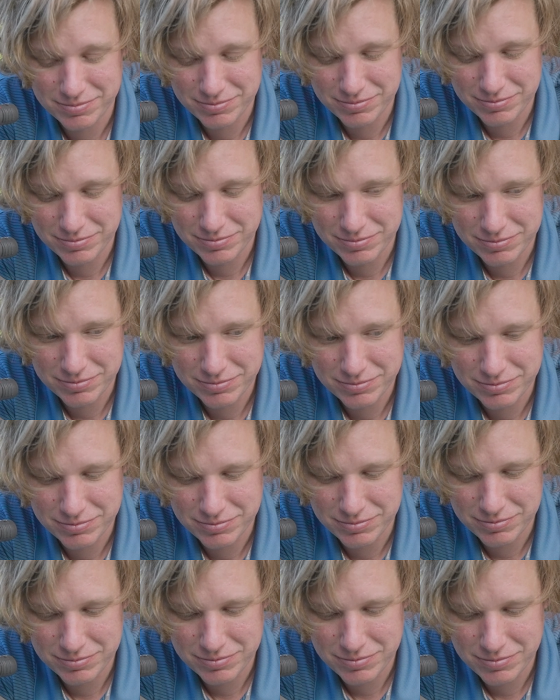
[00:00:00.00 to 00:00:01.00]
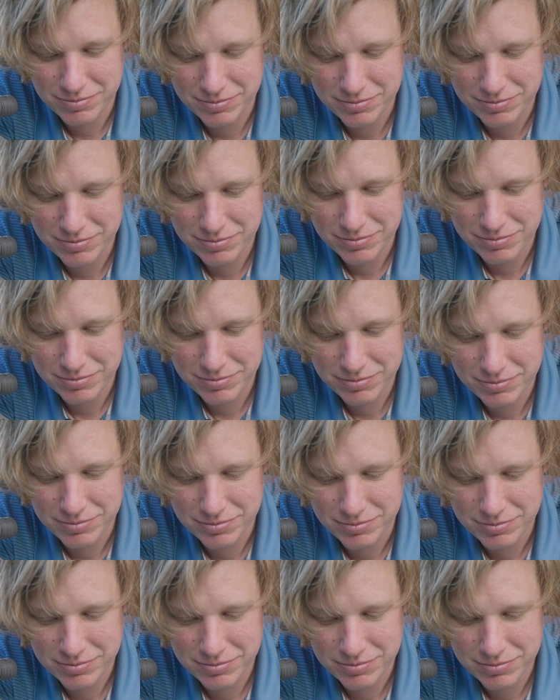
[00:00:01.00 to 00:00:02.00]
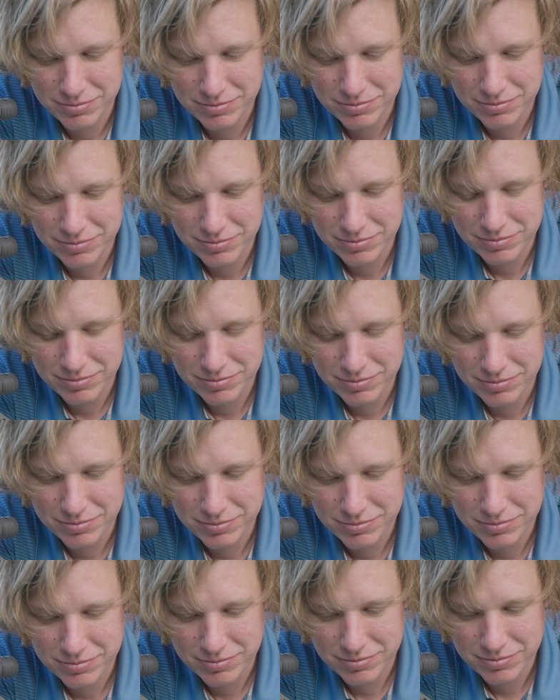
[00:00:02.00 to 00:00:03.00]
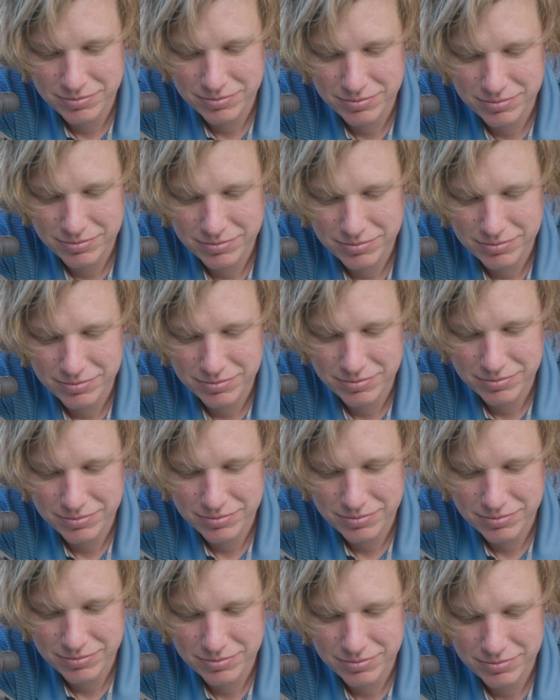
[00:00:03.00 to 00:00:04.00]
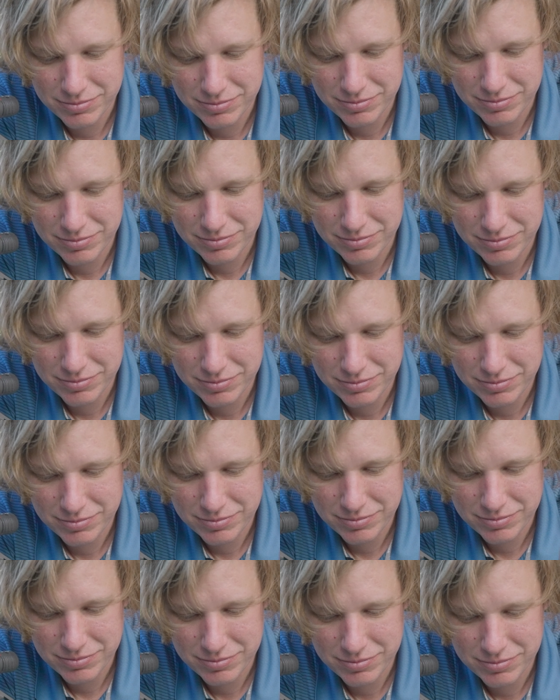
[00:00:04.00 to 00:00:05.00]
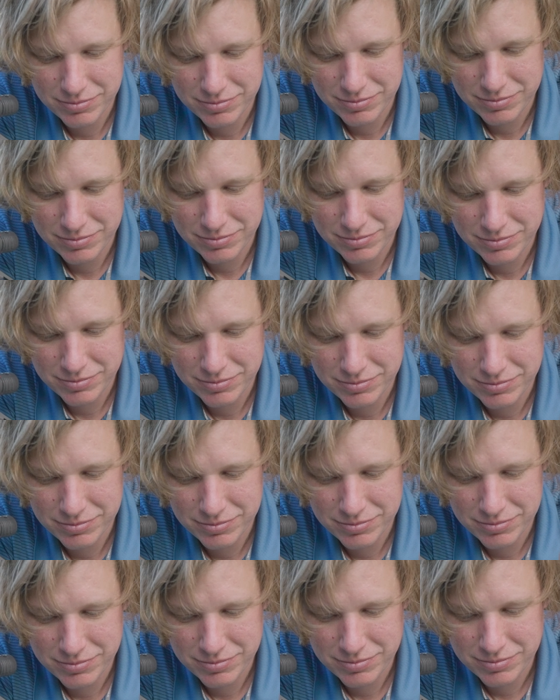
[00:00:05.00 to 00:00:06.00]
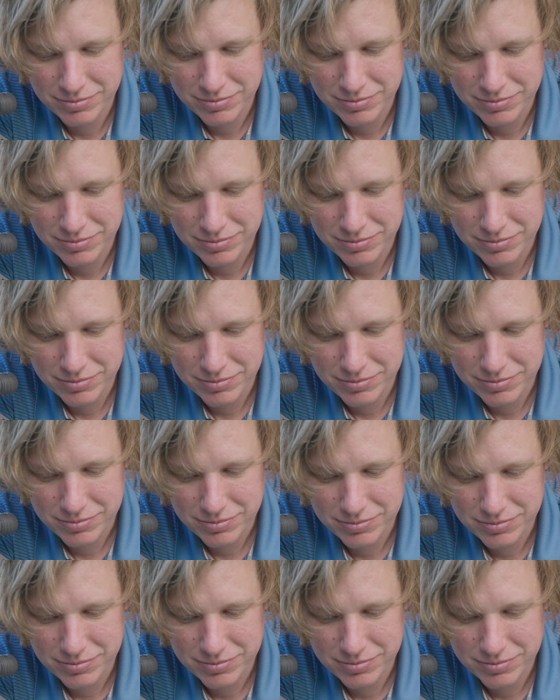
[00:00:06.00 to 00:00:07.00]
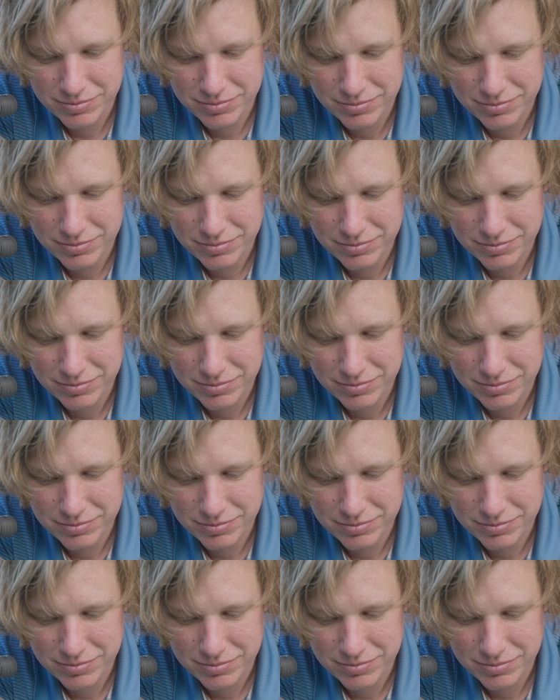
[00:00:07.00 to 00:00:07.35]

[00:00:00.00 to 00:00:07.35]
(no one is talking)